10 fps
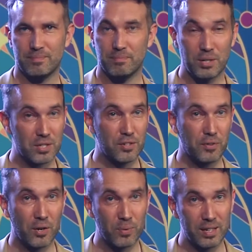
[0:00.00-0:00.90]
Because if
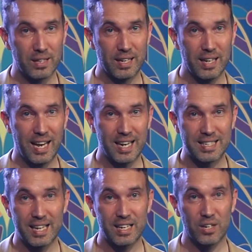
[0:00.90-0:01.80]
I really had
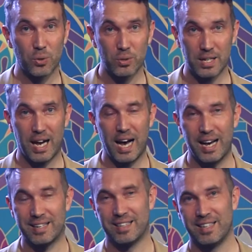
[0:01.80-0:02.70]
taken it all to
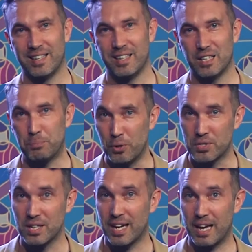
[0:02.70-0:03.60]
heart, the
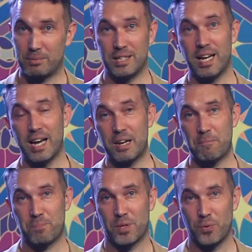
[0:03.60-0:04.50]
person I am today
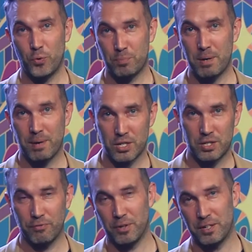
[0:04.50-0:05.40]
would be much
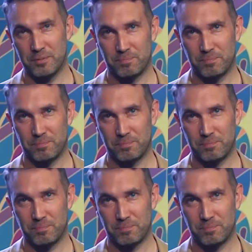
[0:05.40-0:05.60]
different.